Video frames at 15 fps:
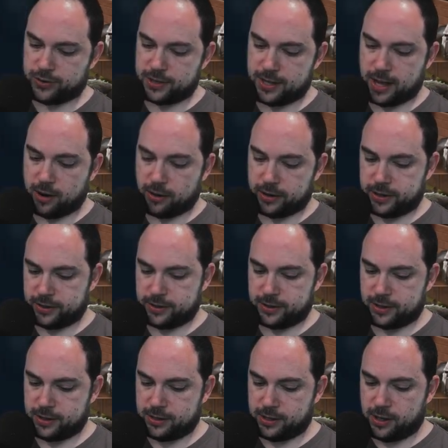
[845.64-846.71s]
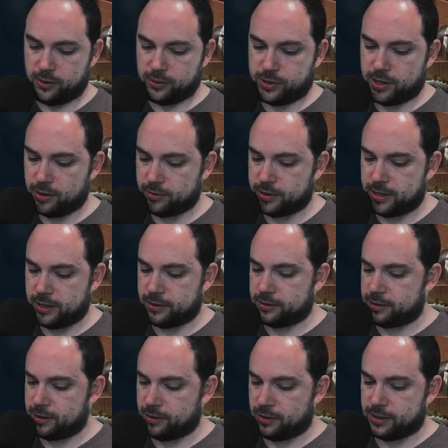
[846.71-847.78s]
see that on his skills here.
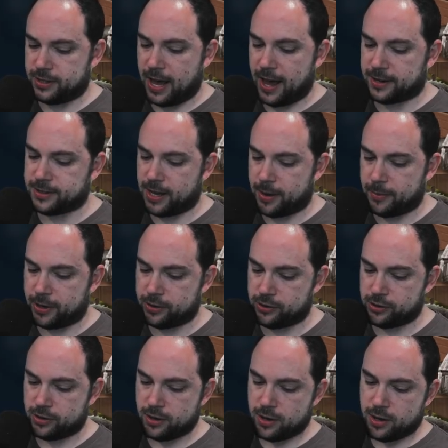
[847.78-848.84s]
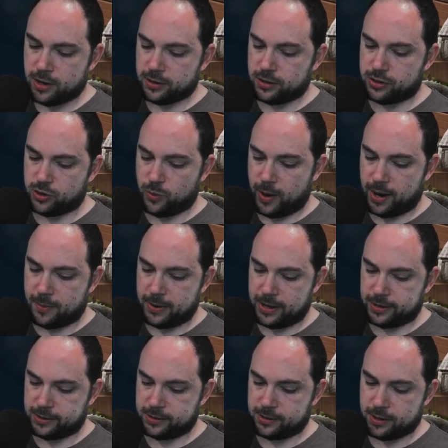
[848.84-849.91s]
Deal attack damage to 2
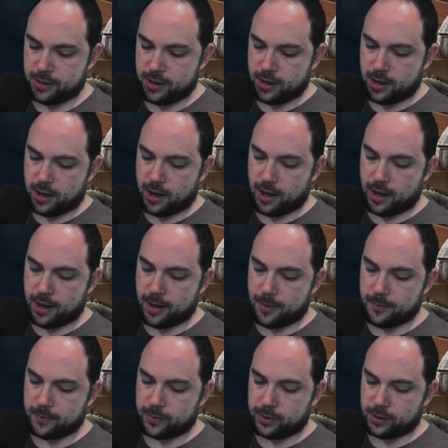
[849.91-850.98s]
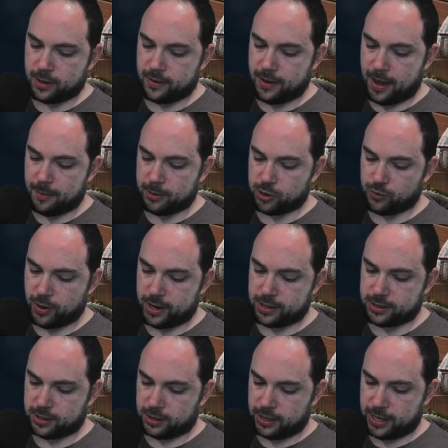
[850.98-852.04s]
enemies. The damage rate
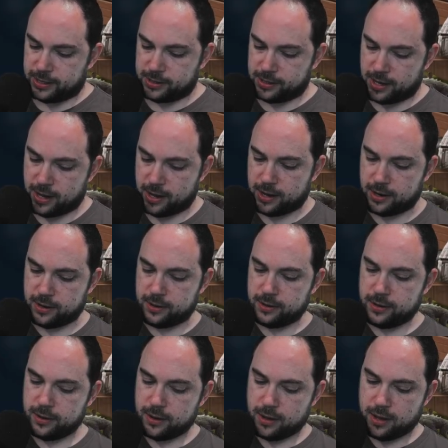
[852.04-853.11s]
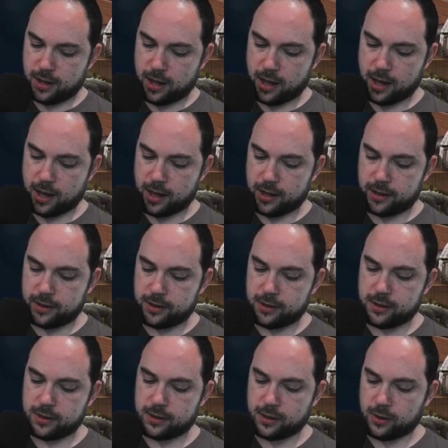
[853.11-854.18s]
is listed.
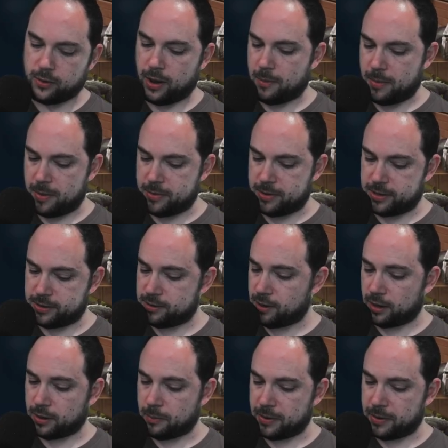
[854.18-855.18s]
Okay, maybe this is not the